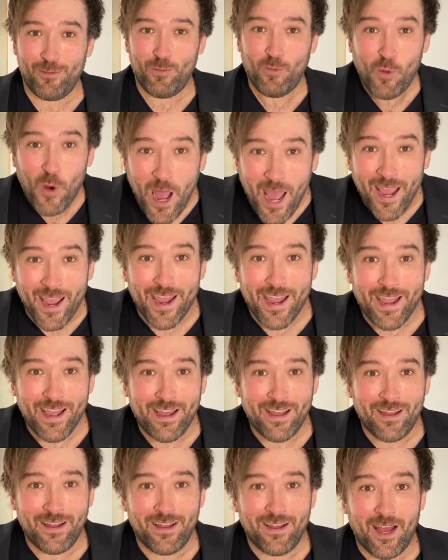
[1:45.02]
Why?
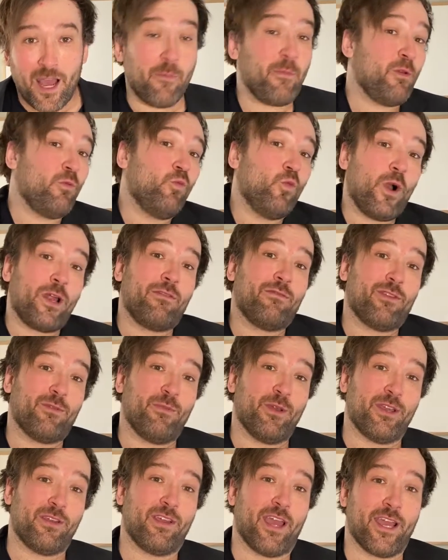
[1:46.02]
I mean, one of the
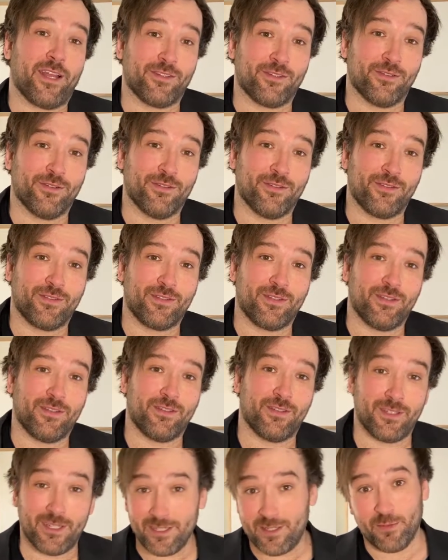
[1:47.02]
big answers
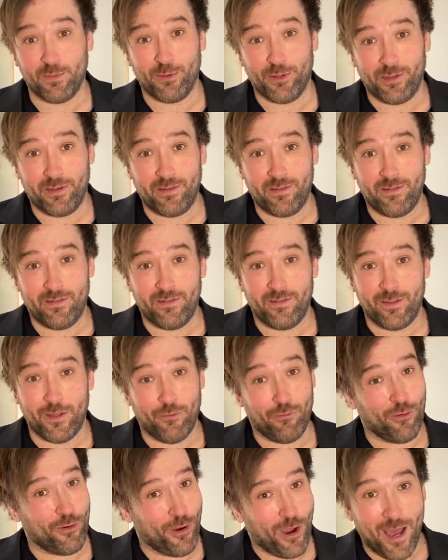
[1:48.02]
is discipline,
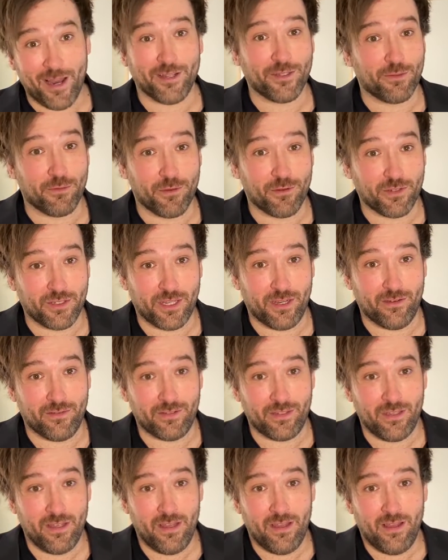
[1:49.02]
if we're honest with ourselves.
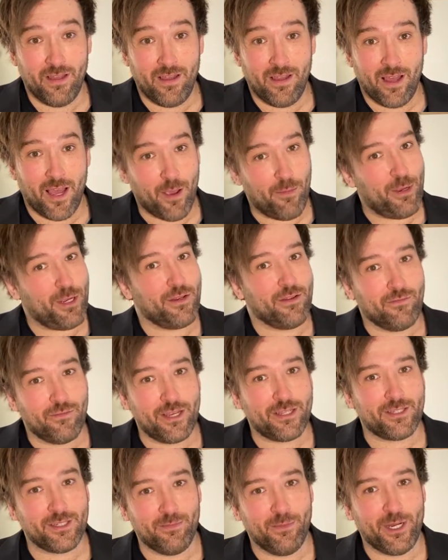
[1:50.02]
I mean,
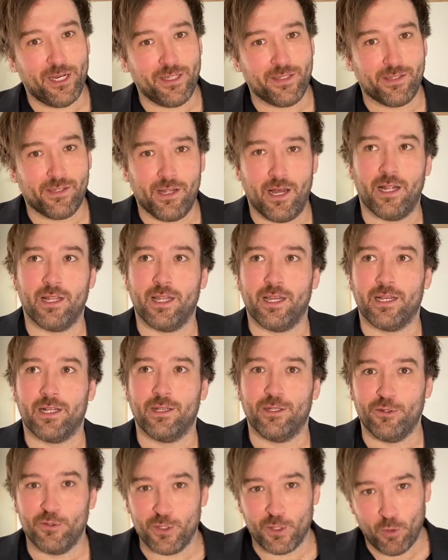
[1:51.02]
investing money is a lot like
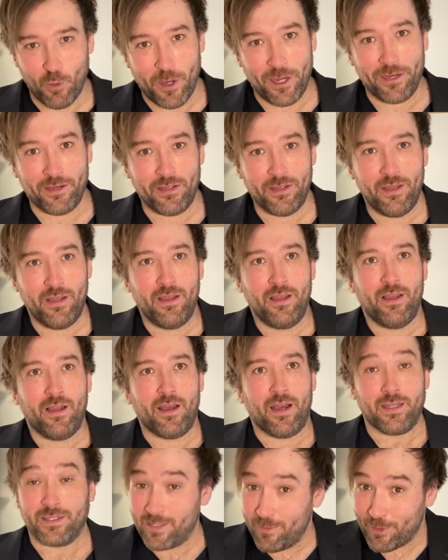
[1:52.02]
losing weight.
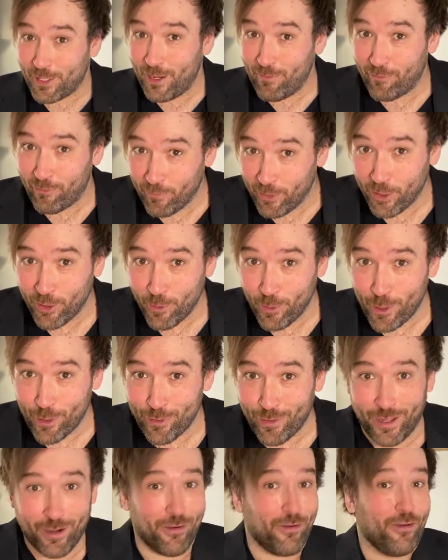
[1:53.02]
Something I'm familiar
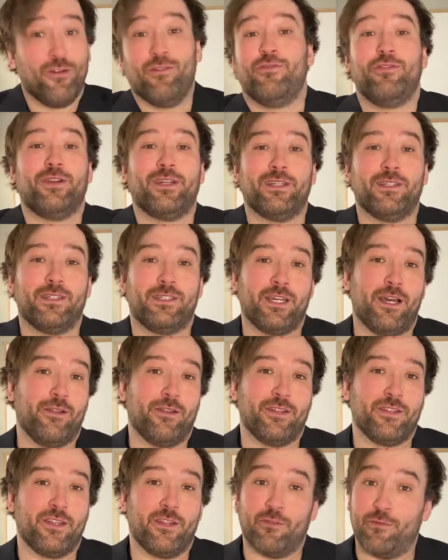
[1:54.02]
with. I don't know if you can tell
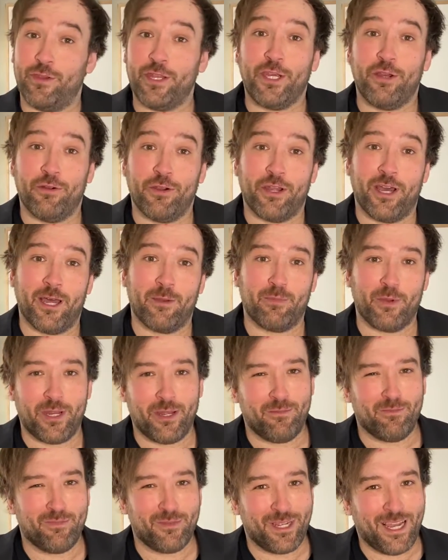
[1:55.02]
this on the video or not, but
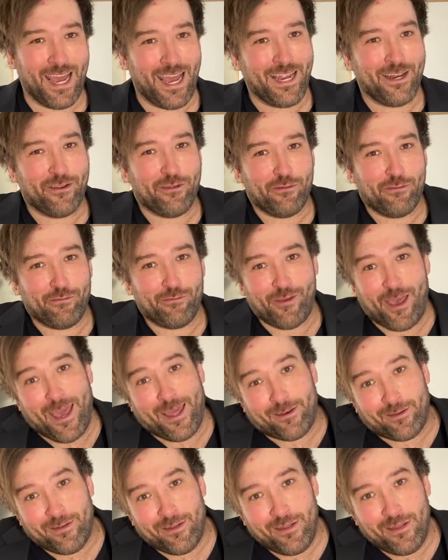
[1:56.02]
I'm kind of fat.
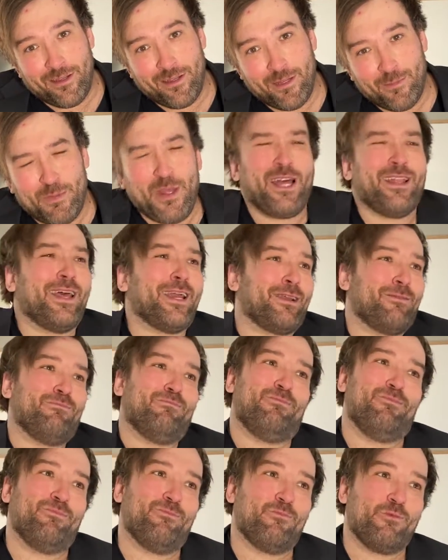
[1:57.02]
Not like
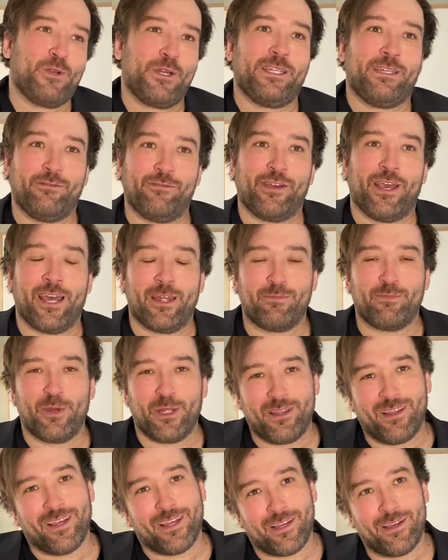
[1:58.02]
really fat,
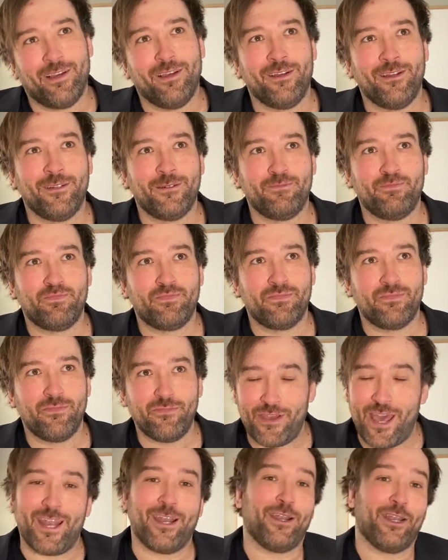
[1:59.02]
but like
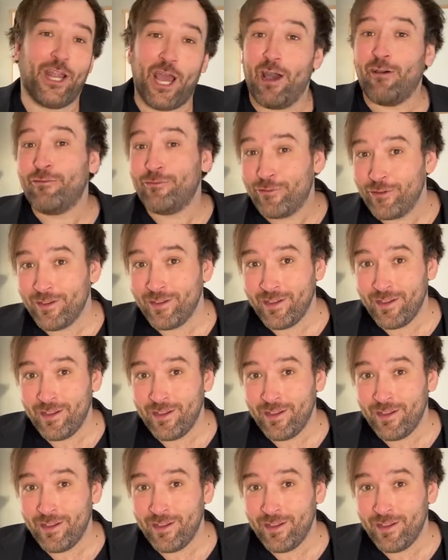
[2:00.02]
fat enough.